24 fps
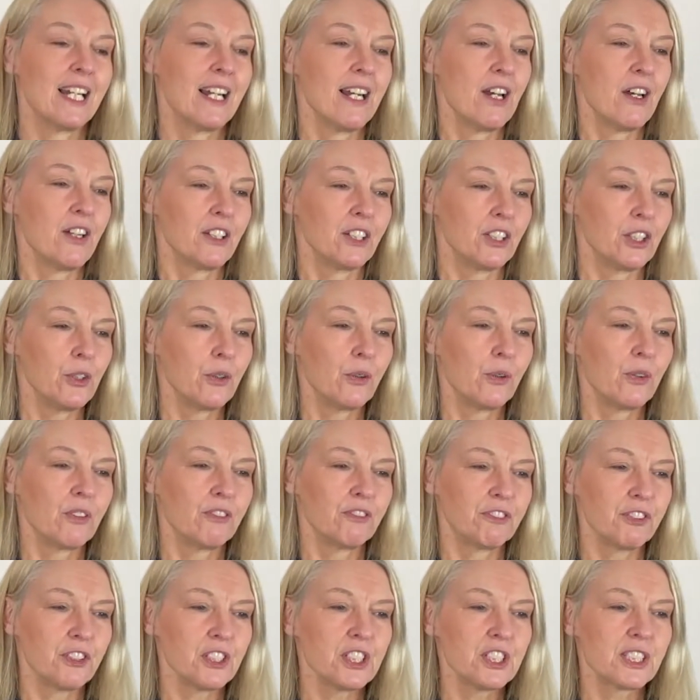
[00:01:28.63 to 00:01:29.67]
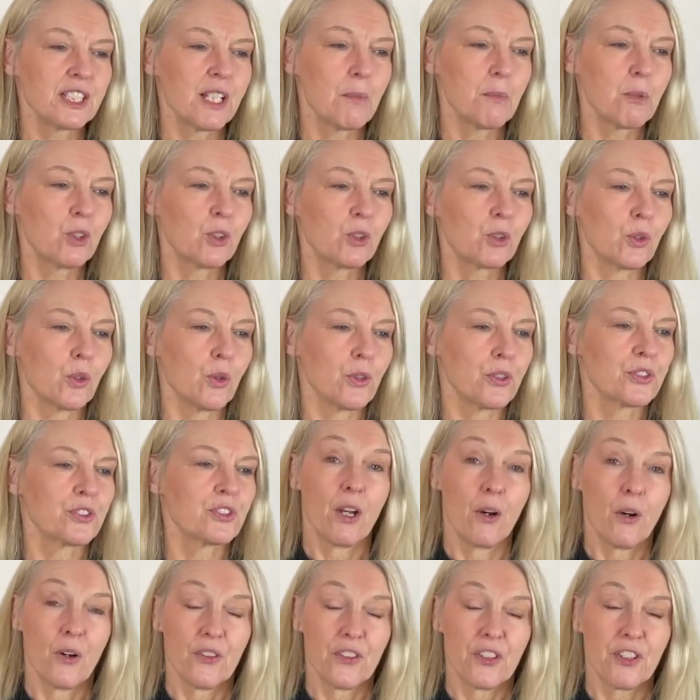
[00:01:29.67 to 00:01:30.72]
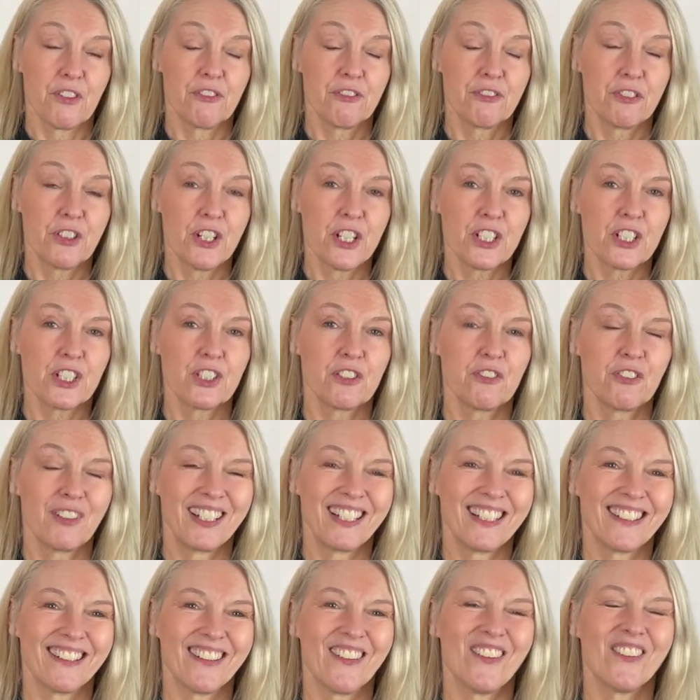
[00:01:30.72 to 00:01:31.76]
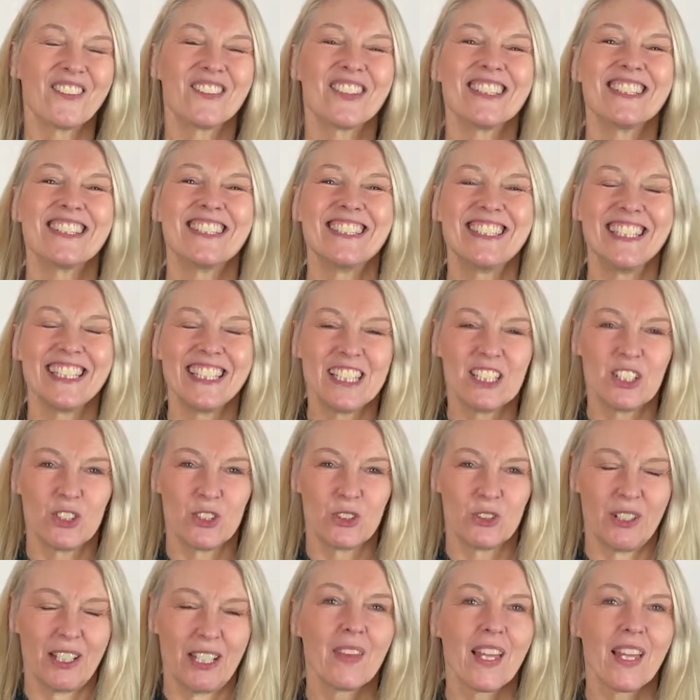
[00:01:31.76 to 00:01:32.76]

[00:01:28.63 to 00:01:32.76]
you first come across on the first finger on the D string.